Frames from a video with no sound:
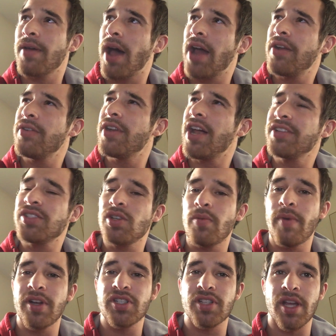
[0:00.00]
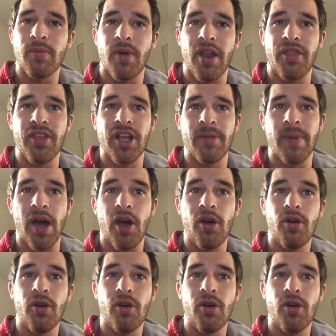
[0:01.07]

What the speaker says: I don't, not so much like want to think about